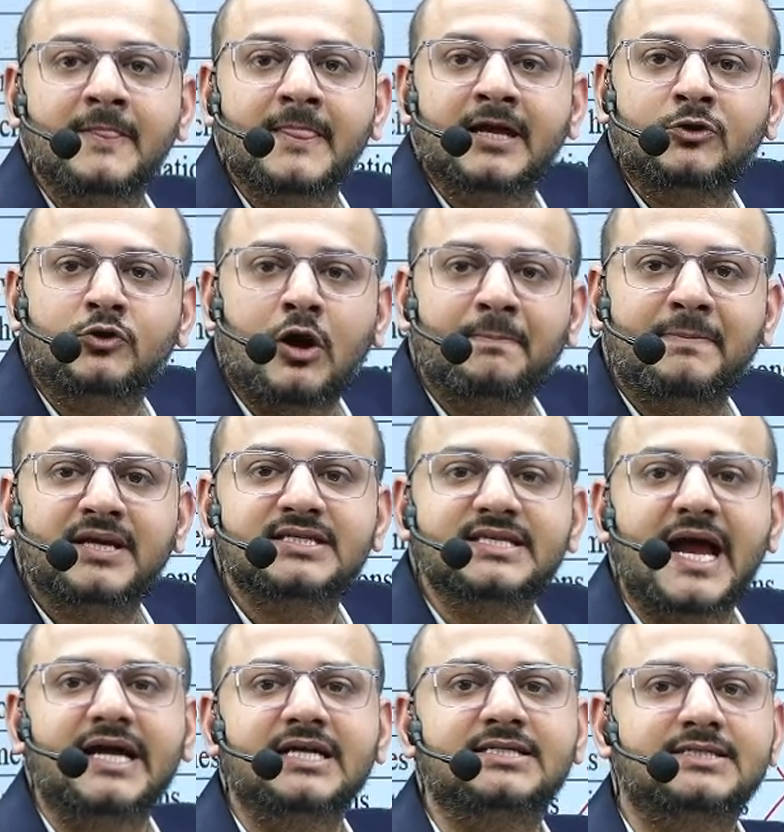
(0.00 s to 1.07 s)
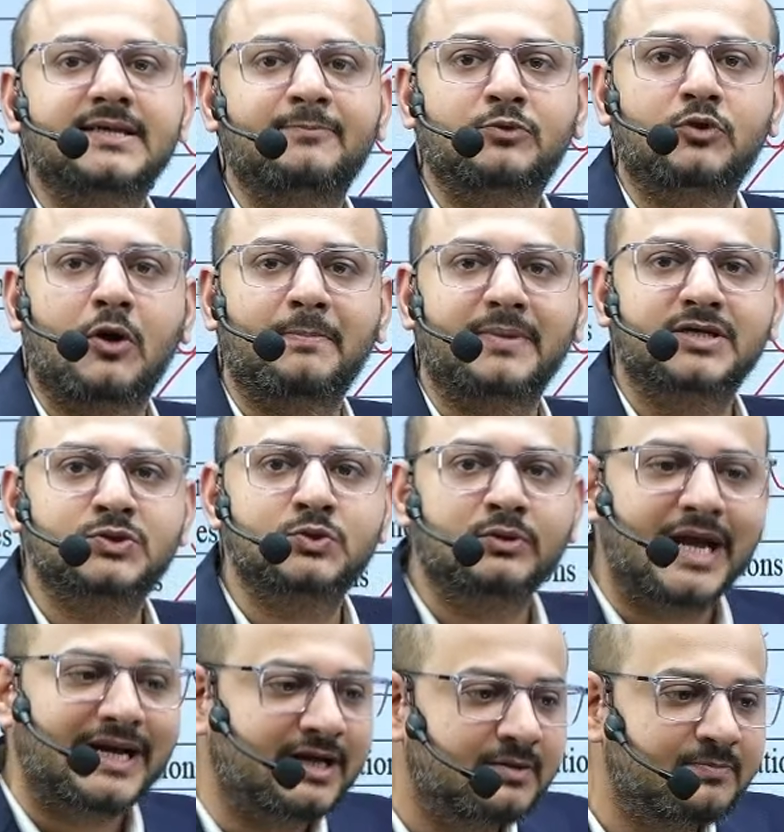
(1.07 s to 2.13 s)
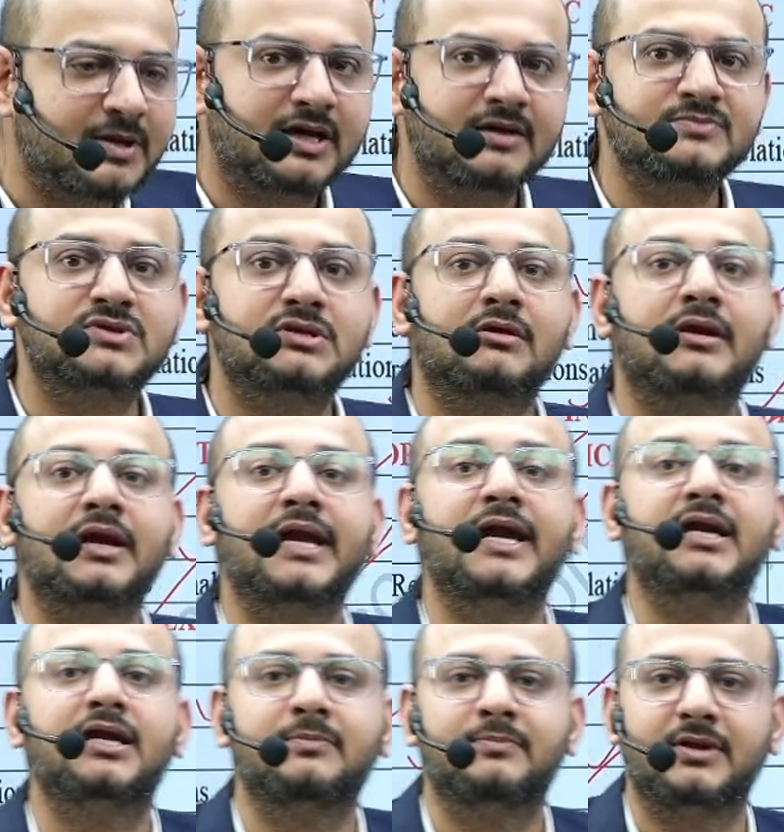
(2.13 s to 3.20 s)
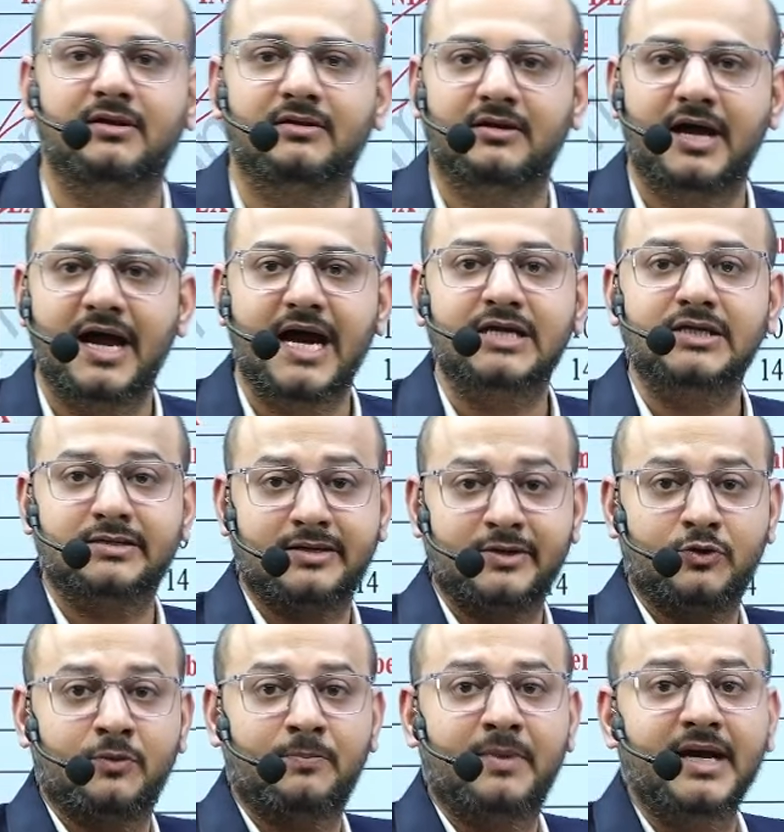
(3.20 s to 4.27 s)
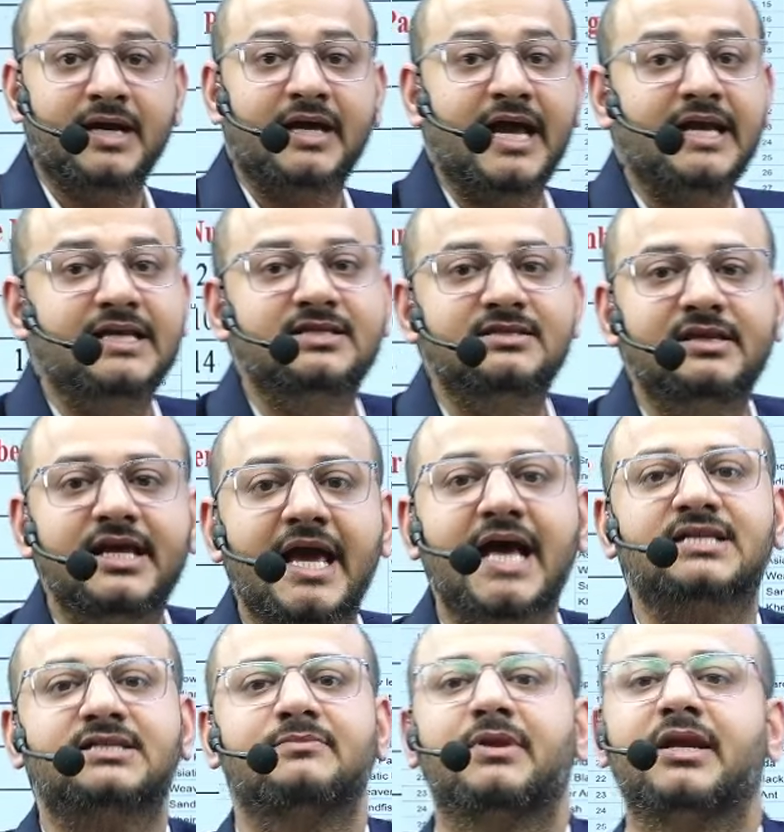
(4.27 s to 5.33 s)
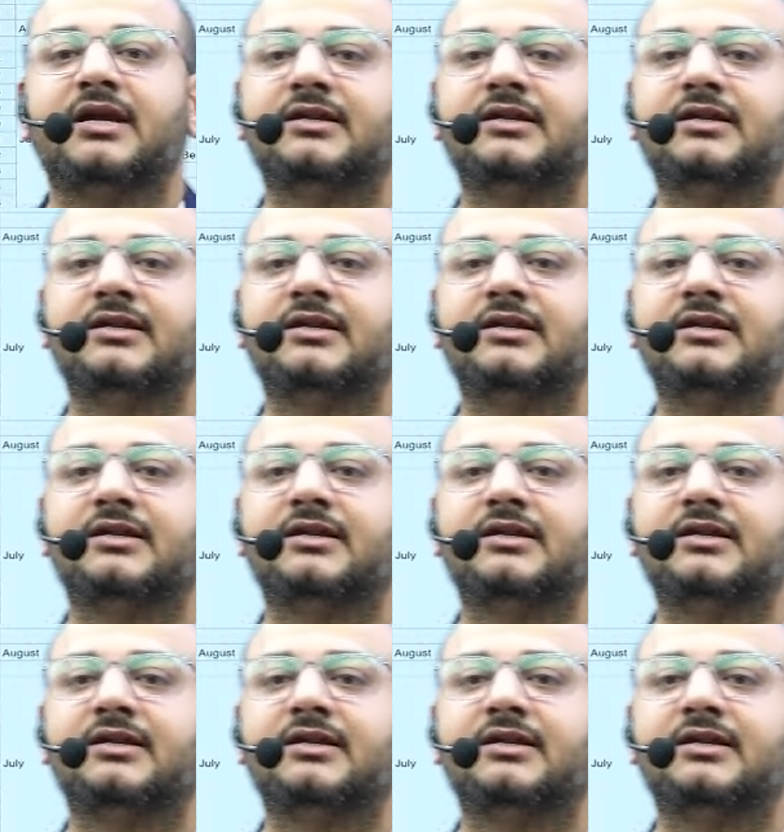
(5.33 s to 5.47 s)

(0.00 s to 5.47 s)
topics and subtopics so that it becomes relatable and your brain can easily assimilate